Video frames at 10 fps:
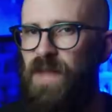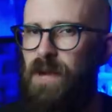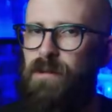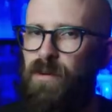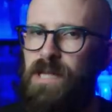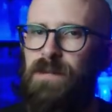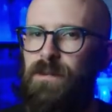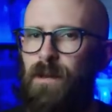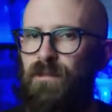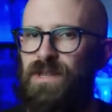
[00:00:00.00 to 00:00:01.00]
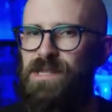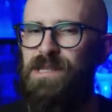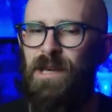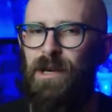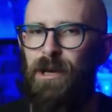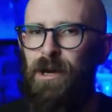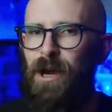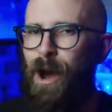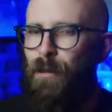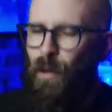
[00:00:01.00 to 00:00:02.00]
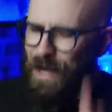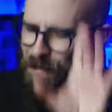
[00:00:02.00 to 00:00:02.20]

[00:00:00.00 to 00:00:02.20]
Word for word: They're impressive numbers. But well,